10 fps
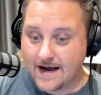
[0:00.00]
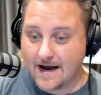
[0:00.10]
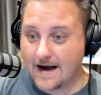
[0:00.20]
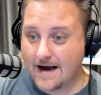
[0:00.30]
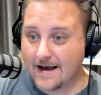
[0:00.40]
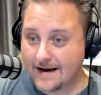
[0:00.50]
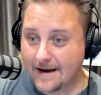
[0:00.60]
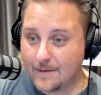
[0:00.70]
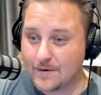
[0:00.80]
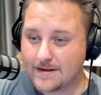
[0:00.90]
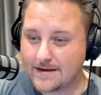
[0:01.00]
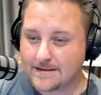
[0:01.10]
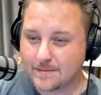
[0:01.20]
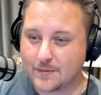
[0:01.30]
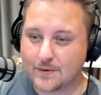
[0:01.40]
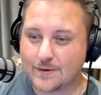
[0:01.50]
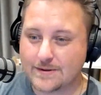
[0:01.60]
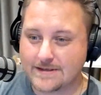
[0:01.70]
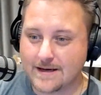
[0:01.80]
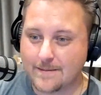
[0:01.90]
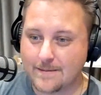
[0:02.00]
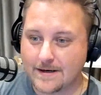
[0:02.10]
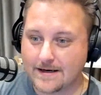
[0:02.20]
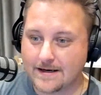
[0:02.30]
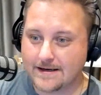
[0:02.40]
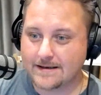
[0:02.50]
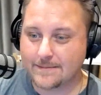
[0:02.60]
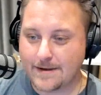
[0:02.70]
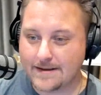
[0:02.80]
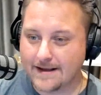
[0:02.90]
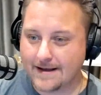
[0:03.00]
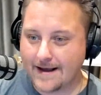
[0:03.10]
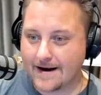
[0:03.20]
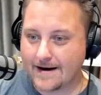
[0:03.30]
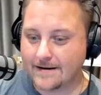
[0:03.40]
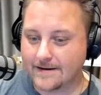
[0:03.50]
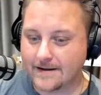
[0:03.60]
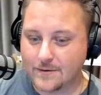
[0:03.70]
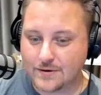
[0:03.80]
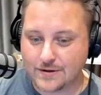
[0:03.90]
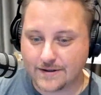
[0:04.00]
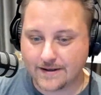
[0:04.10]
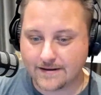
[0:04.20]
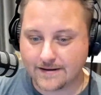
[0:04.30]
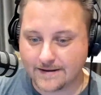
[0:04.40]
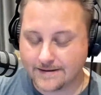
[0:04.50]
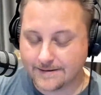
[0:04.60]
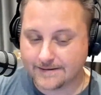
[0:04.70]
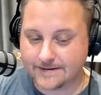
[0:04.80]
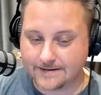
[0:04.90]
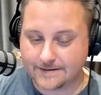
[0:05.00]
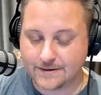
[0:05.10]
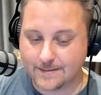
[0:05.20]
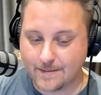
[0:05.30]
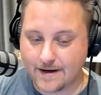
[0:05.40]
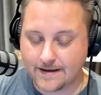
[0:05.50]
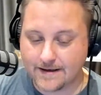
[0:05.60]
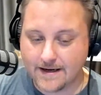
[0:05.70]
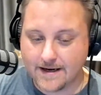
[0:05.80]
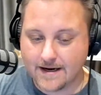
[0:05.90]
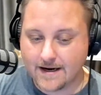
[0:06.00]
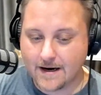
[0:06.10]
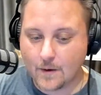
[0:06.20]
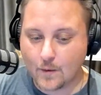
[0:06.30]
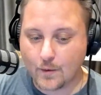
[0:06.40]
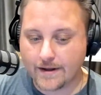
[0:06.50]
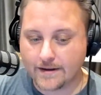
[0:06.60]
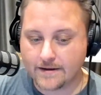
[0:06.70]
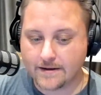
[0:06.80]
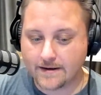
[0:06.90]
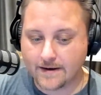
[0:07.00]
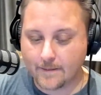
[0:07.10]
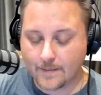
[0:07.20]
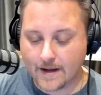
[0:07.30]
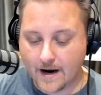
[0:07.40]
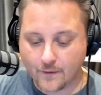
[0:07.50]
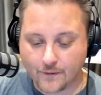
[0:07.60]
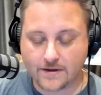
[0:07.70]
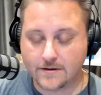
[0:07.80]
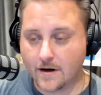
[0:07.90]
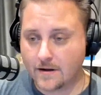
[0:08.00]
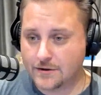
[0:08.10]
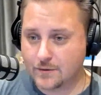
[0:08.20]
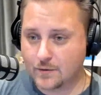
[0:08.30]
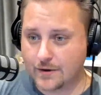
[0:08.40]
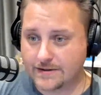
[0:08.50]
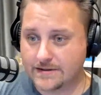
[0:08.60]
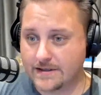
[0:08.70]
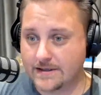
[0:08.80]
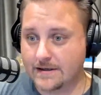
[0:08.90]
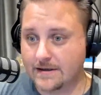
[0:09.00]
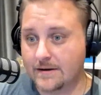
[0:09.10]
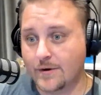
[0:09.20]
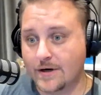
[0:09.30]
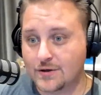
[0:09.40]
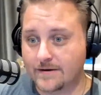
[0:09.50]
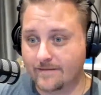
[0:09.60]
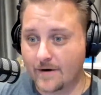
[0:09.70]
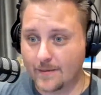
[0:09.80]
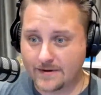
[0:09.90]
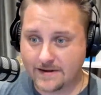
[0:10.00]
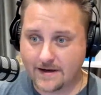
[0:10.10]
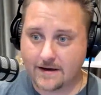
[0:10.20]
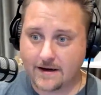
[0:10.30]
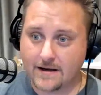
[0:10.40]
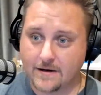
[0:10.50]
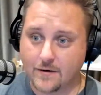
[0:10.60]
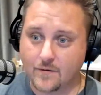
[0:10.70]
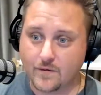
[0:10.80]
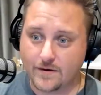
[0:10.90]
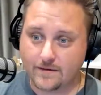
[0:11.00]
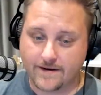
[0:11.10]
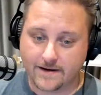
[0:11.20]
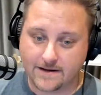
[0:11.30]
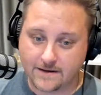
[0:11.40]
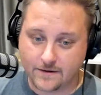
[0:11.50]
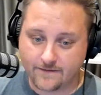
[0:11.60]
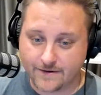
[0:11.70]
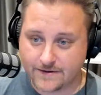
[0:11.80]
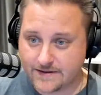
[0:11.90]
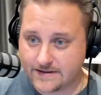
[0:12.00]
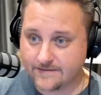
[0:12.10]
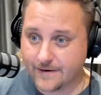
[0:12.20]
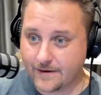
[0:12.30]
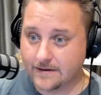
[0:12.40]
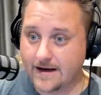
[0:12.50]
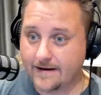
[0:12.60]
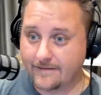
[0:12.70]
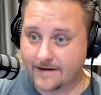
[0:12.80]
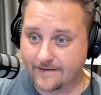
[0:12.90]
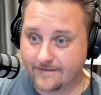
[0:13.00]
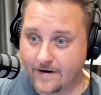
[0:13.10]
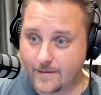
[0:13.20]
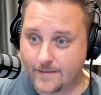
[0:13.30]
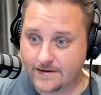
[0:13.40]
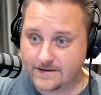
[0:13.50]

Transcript: And I would explore a bit that angle that you shared, Sherban, with how technology works in an education environment. And I know for a fact that the university is a very lively environment.